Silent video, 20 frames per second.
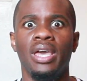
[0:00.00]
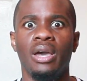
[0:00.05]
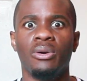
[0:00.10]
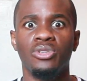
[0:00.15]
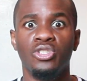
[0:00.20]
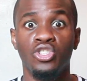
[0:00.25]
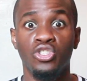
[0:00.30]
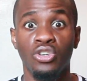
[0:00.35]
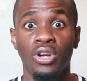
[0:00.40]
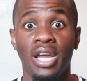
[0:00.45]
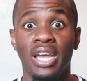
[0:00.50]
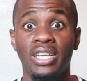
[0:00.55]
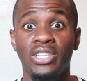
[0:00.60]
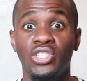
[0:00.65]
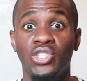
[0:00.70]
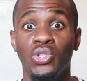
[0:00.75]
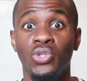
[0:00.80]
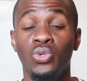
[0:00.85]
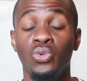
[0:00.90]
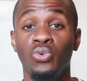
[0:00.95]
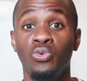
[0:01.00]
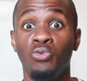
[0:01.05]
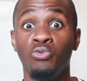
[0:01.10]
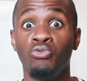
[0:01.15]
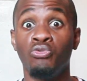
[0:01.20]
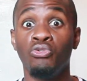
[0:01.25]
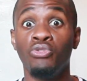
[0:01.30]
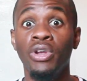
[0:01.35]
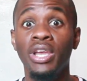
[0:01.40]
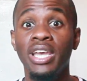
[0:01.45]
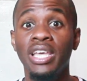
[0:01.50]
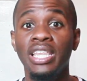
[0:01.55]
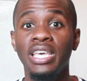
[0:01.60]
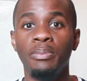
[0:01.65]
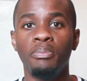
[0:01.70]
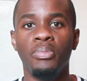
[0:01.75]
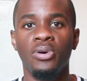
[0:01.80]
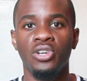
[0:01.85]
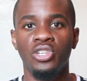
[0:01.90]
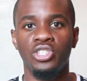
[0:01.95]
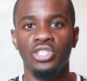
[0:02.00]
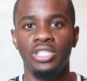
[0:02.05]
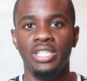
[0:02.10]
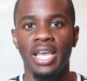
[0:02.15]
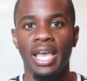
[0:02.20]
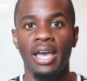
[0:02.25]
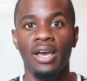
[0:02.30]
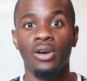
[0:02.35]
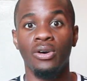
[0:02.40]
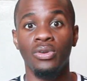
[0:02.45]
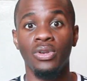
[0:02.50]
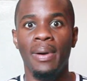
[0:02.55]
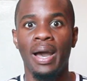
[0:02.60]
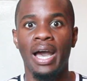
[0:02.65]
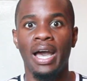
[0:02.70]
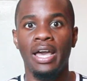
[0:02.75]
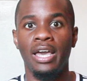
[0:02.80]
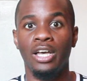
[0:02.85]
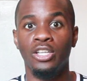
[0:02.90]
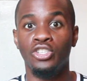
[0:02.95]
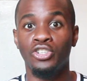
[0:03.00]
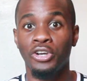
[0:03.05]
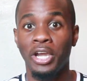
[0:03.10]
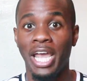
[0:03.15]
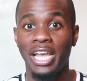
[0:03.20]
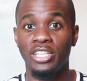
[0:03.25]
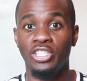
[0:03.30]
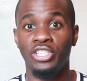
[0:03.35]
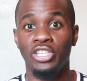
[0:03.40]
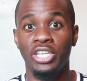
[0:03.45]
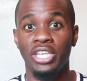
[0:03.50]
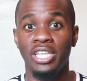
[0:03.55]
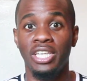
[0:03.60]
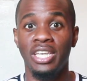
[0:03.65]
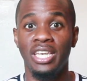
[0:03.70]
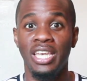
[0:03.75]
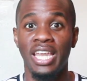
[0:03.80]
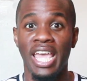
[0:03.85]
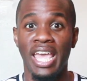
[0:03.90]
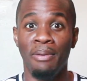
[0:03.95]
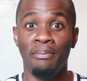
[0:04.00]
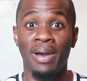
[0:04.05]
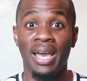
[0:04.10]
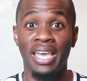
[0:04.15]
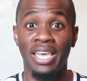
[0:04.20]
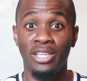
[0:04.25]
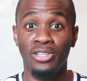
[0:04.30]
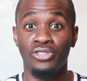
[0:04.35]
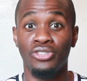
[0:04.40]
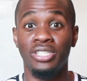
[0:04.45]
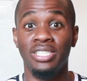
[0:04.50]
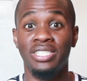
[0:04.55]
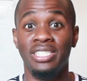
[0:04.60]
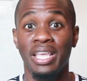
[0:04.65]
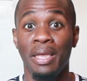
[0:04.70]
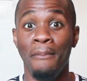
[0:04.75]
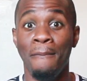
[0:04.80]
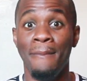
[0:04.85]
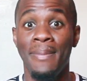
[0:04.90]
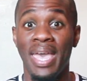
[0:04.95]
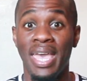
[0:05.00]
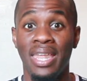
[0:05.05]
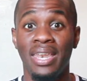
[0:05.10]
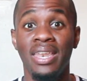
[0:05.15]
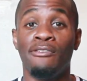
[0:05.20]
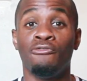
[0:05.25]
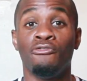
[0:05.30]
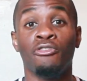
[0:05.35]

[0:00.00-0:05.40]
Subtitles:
I was trying to really push down my attraction and my interest in men,